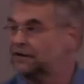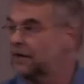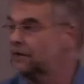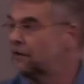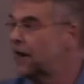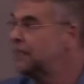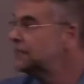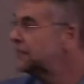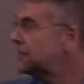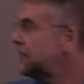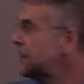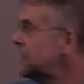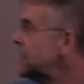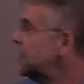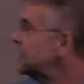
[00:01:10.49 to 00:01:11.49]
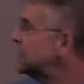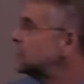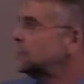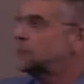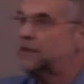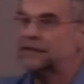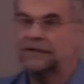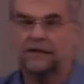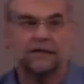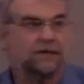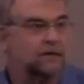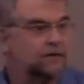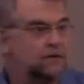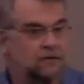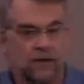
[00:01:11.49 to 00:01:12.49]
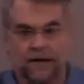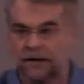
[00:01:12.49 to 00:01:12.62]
The sun rises in the east. Which way's east?